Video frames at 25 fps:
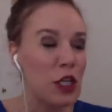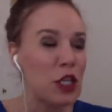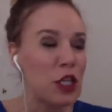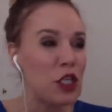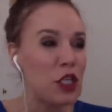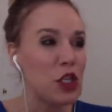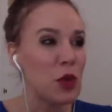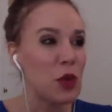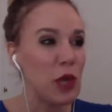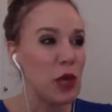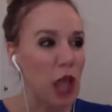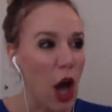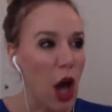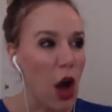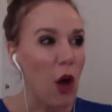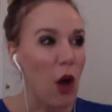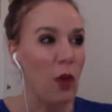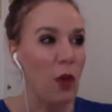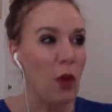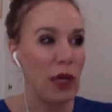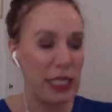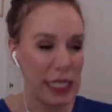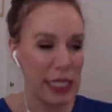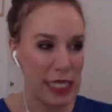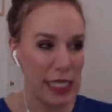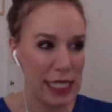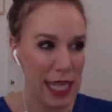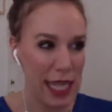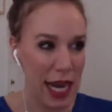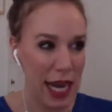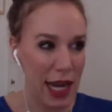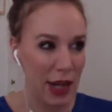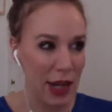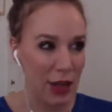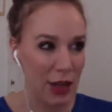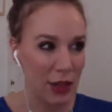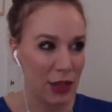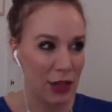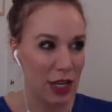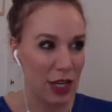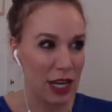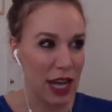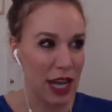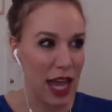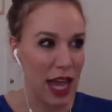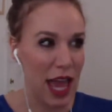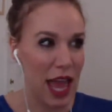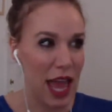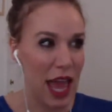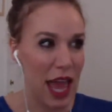So we go and we sit down,
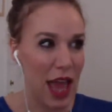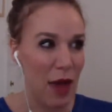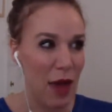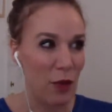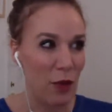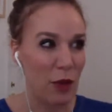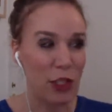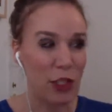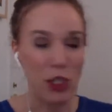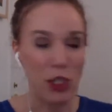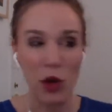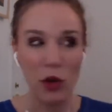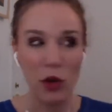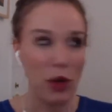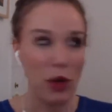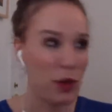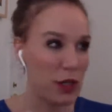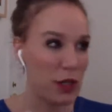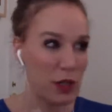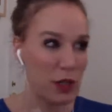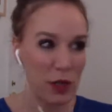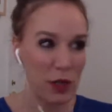we don't know what to